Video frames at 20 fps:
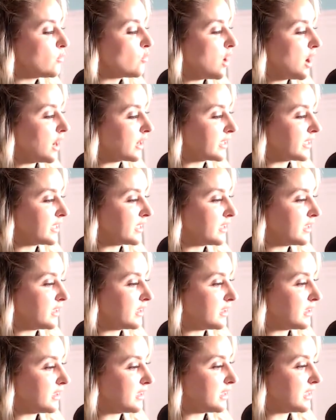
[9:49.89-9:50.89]
walking
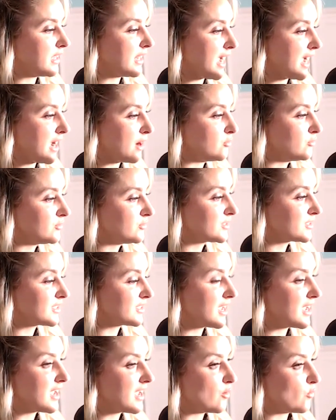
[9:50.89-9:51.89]
it out
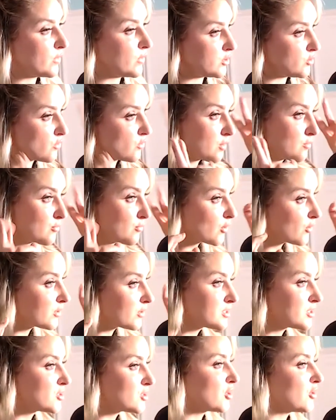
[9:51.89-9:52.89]
when you are broke
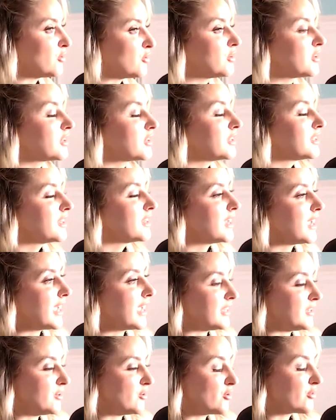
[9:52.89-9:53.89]
as a joke
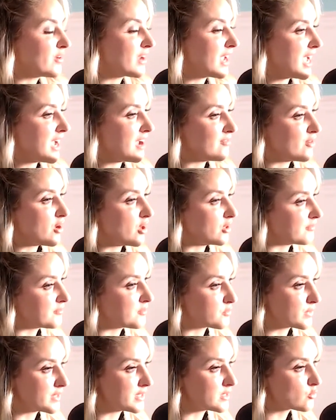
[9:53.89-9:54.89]
and you don't have all of
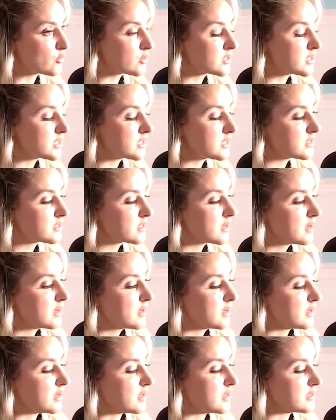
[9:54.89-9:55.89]
the resources
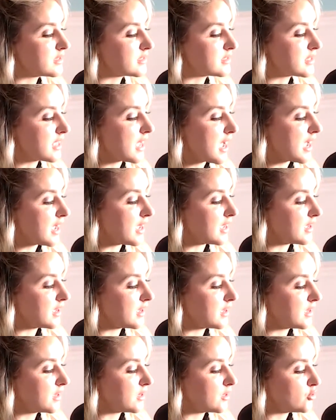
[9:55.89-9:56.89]
is that
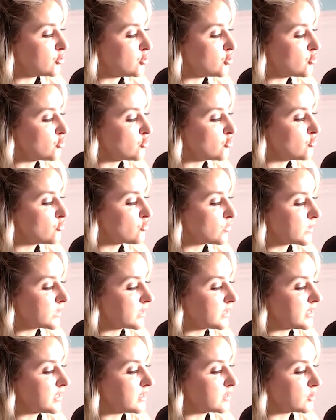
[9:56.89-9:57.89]
you
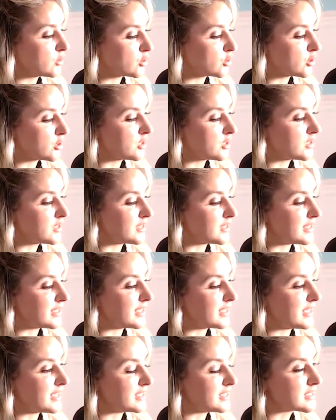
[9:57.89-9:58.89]
really learn
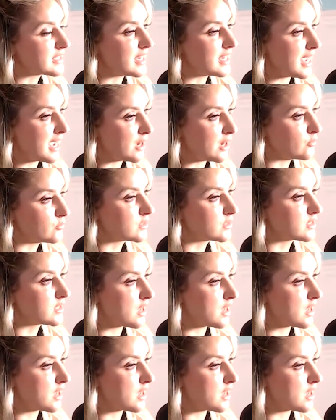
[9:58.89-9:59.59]
the ins and outs